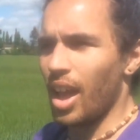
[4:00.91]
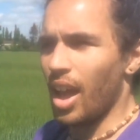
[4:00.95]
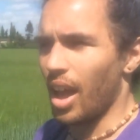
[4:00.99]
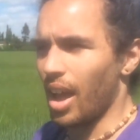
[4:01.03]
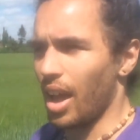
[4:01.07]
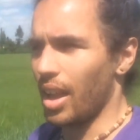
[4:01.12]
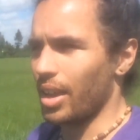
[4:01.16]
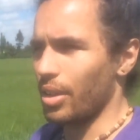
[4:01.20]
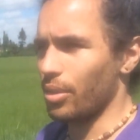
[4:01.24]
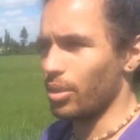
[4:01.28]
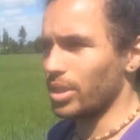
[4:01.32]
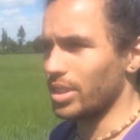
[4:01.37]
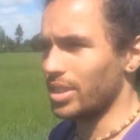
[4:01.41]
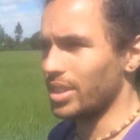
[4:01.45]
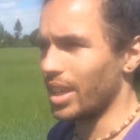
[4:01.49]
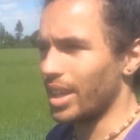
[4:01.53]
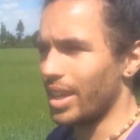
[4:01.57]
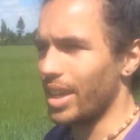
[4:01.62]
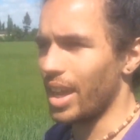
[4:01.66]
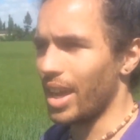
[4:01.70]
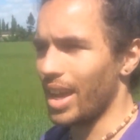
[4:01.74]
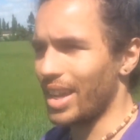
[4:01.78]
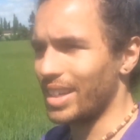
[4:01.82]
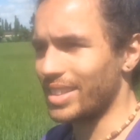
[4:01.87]
And it was
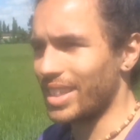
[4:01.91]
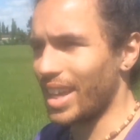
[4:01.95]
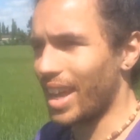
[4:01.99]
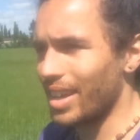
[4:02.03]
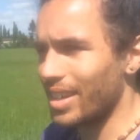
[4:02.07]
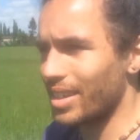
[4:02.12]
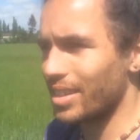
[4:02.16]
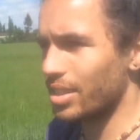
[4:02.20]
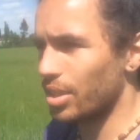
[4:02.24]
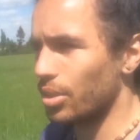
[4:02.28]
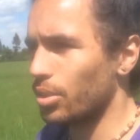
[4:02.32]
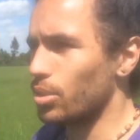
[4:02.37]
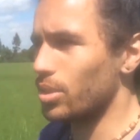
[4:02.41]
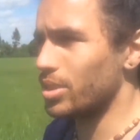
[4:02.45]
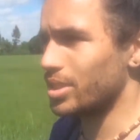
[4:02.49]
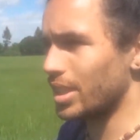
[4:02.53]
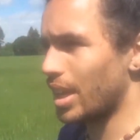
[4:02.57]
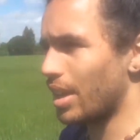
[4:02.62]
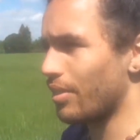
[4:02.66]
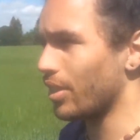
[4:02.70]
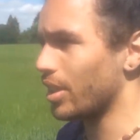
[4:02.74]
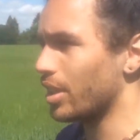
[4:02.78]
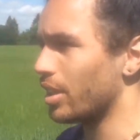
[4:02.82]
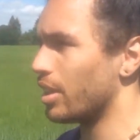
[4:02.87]
a 10 till
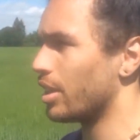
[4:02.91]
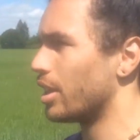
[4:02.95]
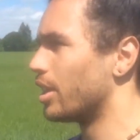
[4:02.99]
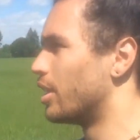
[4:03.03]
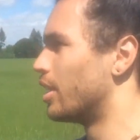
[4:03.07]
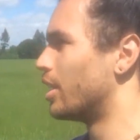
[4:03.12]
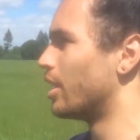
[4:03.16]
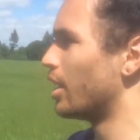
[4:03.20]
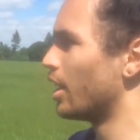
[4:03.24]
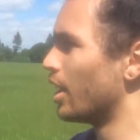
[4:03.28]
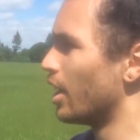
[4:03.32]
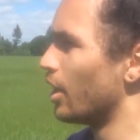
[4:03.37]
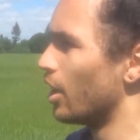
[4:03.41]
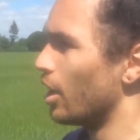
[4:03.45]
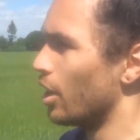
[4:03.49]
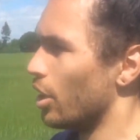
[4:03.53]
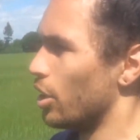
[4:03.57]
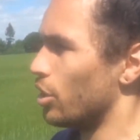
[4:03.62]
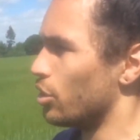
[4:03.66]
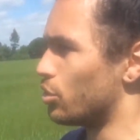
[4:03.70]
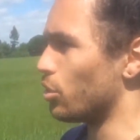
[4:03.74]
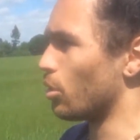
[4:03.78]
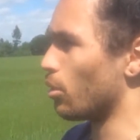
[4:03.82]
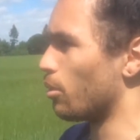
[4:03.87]
7
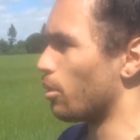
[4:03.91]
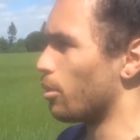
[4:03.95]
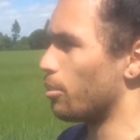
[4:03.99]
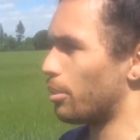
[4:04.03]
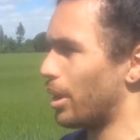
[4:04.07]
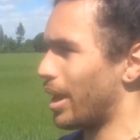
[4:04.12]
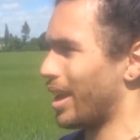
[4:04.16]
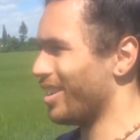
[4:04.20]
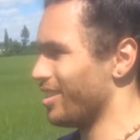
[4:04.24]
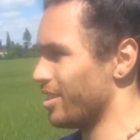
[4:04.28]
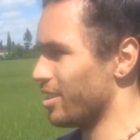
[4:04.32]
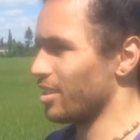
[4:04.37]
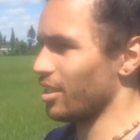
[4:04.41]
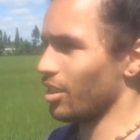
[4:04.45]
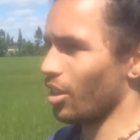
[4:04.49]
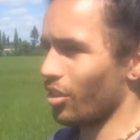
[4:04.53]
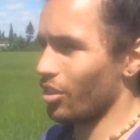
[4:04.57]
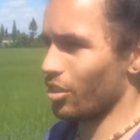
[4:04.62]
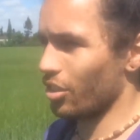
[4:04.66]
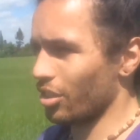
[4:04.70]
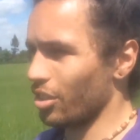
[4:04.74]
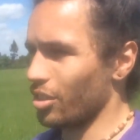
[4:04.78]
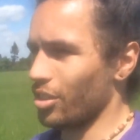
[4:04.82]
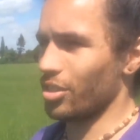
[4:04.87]
drum and bass,
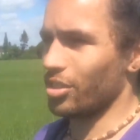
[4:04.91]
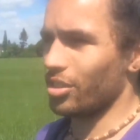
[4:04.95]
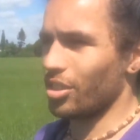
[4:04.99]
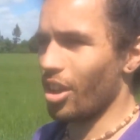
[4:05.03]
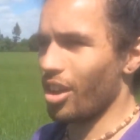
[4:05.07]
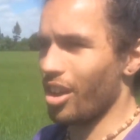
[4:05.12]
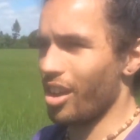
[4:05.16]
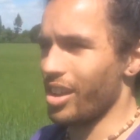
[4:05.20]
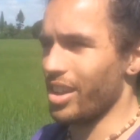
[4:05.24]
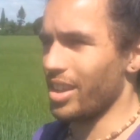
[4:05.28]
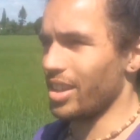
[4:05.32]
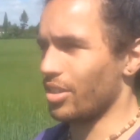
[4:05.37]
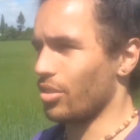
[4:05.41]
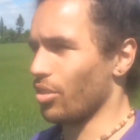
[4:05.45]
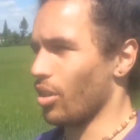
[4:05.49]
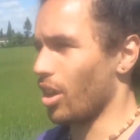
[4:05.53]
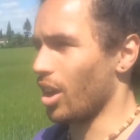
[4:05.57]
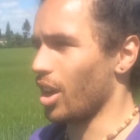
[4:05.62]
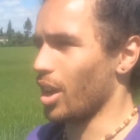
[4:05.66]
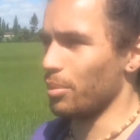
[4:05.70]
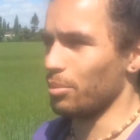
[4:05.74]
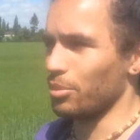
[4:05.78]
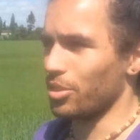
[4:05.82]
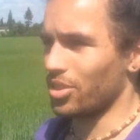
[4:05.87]
London, dirty,
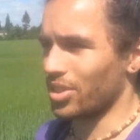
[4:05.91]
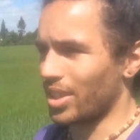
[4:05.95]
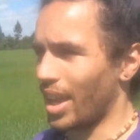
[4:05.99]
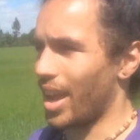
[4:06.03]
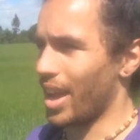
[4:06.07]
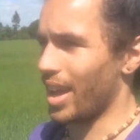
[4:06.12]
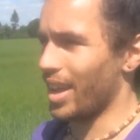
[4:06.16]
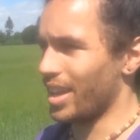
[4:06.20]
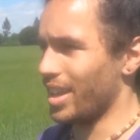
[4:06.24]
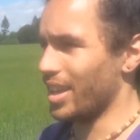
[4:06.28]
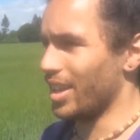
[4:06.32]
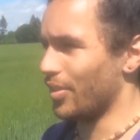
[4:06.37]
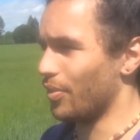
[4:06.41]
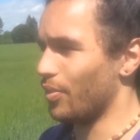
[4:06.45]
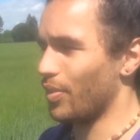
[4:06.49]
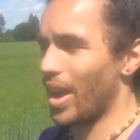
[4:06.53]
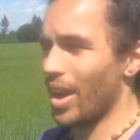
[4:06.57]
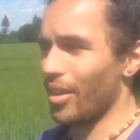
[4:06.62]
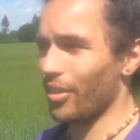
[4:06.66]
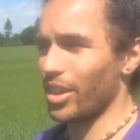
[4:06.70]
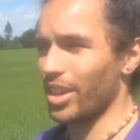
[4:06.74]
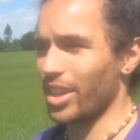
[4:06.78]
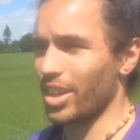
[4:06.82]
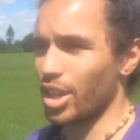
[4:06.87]
grime, scatty,
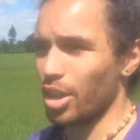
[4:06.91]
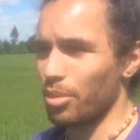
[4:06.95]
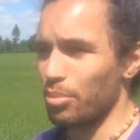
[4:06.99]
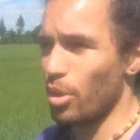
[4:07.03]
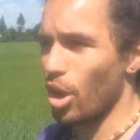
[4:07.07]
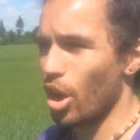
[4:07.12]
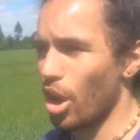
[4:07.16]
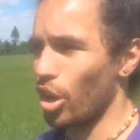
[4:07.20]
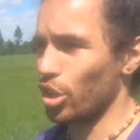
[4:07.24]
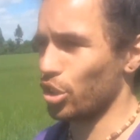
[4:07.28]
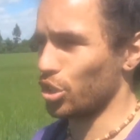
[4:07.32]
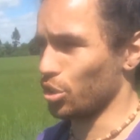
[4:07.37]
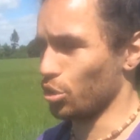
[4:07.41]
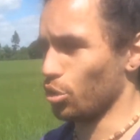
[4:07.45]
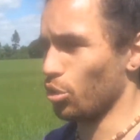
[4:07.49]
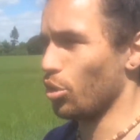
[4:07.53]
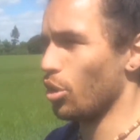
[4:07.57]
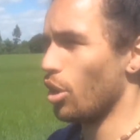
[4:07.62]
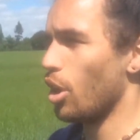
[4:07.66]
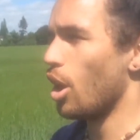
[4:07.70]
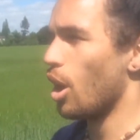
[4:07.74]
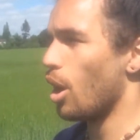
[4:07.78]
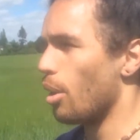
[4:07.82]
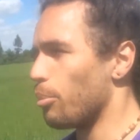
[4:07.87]
very
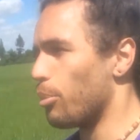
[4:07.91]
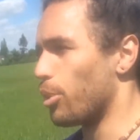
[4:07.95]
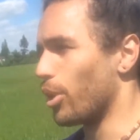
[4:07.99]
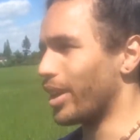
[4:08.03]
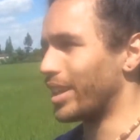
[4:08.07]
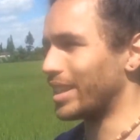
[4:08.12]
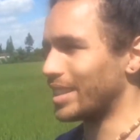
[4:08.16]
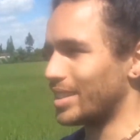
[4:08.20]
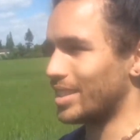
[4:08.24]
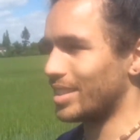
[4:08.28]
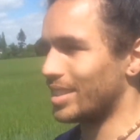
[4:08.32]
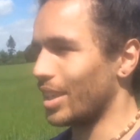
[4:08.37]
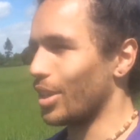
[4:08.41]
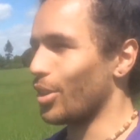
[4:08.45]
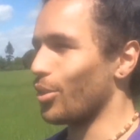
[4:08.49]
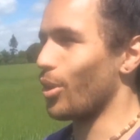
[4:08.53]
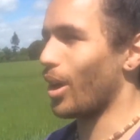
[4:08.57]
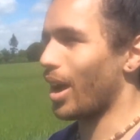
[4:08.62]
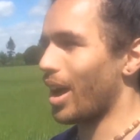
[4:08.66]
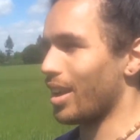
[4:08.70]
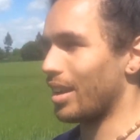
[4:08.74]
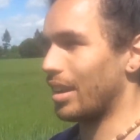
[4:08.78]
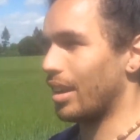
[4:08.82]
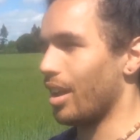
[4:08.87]
commercial, but it
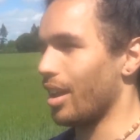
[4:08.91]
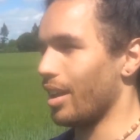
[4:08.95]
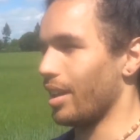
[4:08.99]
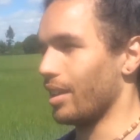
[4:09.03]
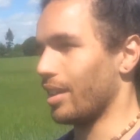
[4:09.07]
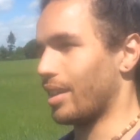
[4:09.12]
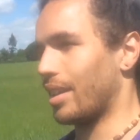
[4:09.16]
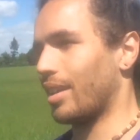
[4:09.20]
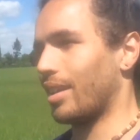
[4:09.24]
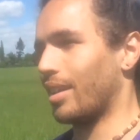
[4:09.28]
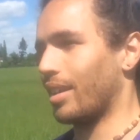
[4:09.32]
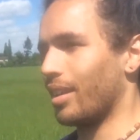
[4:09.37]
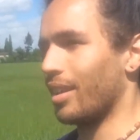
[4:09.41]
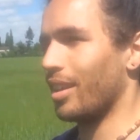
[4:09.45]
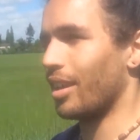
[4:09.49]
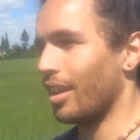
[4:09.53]
still had like,